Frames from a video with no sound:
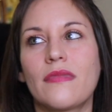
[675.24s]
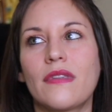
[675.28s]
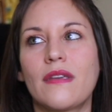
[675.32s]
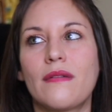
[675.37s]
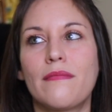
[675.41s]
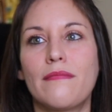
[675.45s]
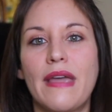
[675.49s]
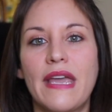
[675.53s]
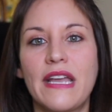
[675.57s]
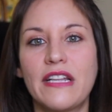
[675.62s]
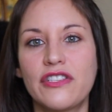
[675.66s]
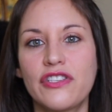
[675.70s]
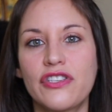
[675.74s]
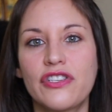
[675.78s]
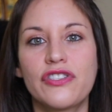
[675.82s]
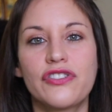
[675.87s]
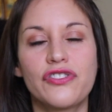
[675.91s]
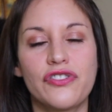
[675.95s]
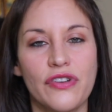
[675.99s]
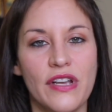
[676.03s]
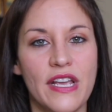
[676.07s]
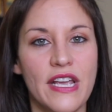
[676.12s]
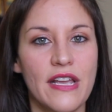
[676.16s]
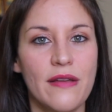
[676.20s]

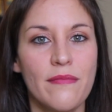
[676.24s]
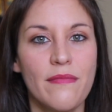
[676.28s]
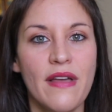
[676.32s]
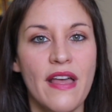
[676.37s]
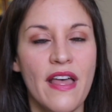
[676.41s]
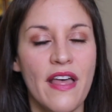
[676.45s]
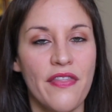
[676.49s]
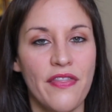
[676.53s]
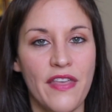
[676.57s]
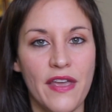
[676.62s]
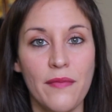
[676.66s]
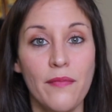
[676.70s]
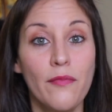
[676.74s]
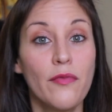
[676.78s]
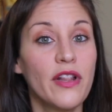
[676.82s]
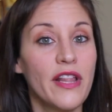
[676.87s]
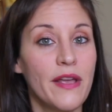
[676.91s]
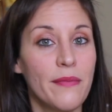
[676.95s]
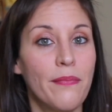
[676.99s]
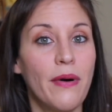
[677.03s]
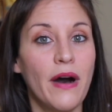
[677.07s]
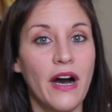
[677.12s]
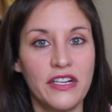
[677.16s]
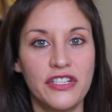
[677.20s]
mainstream, they
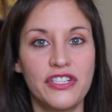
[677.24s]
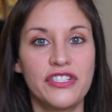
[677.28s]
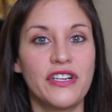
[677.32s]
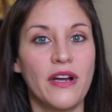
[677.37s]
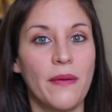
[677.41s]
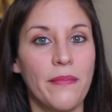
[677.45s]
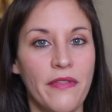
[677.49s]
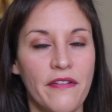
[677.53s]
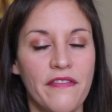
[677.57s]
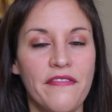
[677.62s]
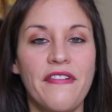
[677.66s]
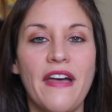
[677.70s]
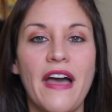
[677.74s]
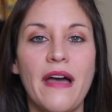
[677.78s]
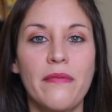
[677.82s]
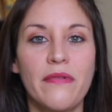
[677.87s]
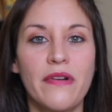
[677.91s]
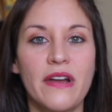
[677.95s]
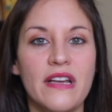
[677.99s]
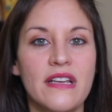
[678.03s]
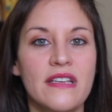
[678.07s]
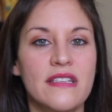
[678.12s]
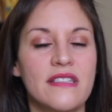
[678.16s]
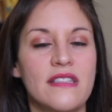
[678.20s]
really punched up the
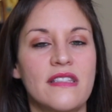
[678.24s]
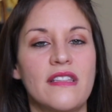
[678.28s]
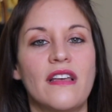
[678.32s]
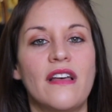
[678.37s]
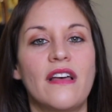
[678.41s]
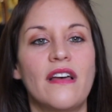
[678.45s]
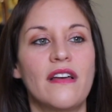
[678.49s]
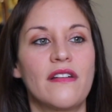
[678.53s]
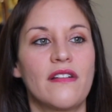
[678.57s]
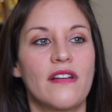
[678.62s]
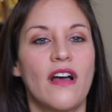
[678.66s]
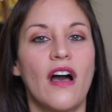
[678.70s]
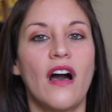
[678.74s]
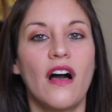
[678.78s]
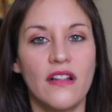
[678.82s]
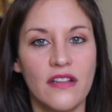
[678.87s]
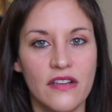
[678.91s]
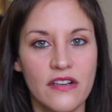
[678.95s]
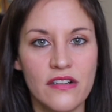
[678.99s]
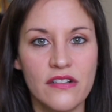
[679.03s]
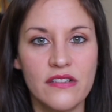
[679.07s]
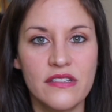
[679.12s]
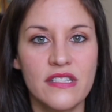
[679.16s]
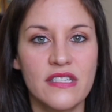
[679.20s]
fabrics, the
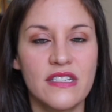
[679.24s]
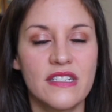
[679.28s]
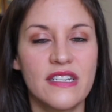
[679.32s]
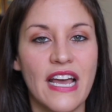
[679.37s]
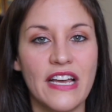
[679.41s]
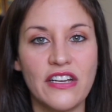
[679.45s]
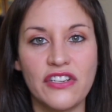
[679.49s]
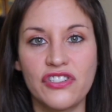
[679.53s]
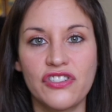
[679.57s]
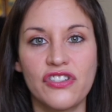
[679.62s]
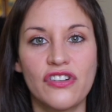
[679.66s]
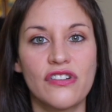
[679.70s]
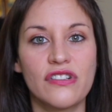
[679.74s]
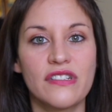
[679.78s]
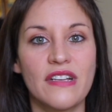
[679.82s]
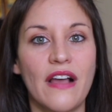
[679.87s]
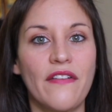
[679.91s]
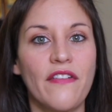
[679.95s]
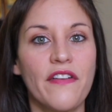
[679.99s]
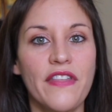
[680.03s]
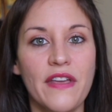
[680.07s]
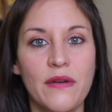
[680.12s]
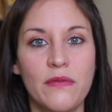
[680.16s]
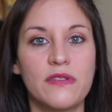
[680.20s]
colors, textures,
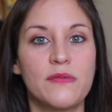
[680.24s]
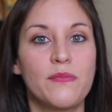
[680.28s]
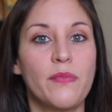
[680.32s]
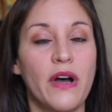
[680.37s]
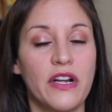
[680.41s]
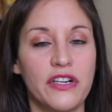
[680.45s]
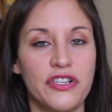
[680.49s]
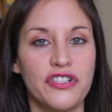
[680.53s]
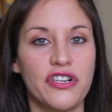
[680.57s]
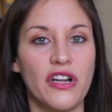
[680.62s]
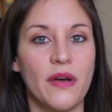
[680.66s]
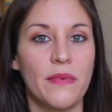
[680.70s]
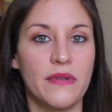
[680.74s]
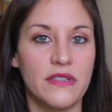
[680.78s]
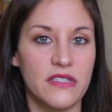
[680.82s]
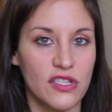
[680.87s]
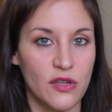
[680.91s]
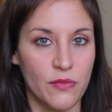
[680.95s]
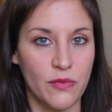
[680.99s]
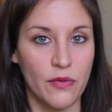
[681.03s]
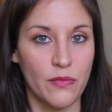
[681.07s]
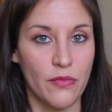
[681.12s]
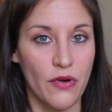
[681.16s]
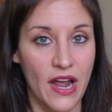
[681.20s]
everything was punched up and
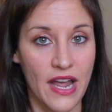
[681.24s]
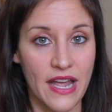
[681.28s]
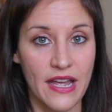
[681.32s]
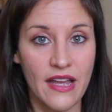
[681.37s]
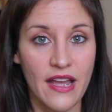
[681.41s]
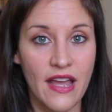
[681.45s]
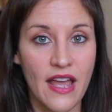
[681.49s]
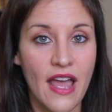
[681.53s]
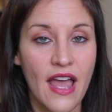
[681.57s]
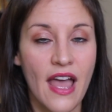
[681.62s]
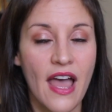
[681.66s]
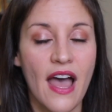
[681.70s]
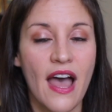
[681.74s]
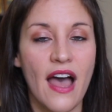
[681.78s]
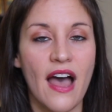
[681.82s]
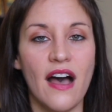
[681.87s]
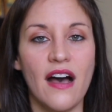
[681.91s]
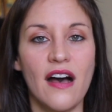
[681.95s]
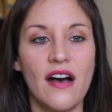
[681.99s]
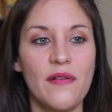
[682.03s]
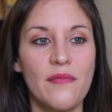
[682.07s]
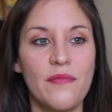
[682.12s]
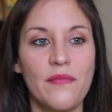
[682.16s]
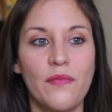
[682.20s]
super bright,
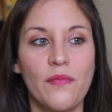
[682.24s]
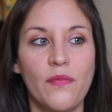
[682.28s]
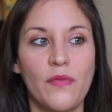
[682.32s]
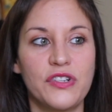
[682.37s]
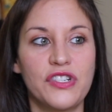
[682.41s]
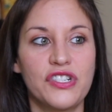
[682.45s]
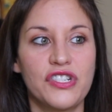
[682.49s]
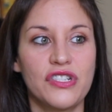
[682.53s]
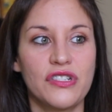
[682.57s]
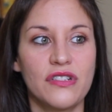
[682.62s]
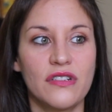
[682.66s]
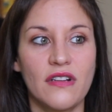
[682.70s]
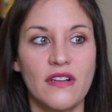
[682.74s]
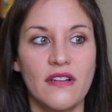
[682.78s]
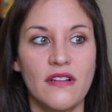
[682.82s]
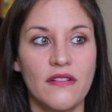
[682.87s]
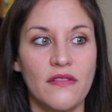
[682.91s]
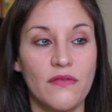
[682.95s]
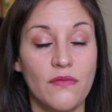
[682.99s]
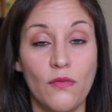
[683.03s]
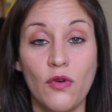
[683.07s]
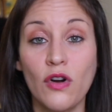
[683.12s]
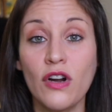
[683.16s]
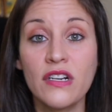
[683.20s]
which
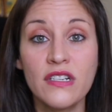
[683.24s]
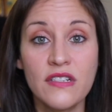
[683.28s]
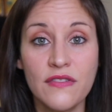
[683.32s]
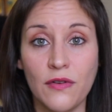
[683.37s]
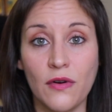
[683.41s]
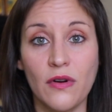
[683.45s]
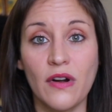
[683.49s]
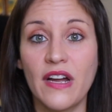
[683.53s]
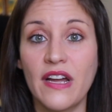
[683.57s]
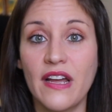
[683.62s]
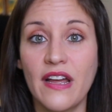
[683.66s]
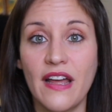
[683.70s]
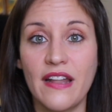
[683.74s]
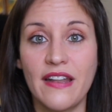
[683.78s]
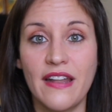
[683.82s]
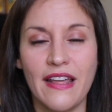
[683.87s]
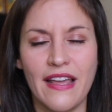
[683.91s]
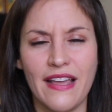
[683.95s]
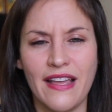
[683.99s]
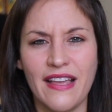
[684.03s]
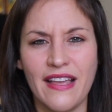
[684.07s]
worked for it. And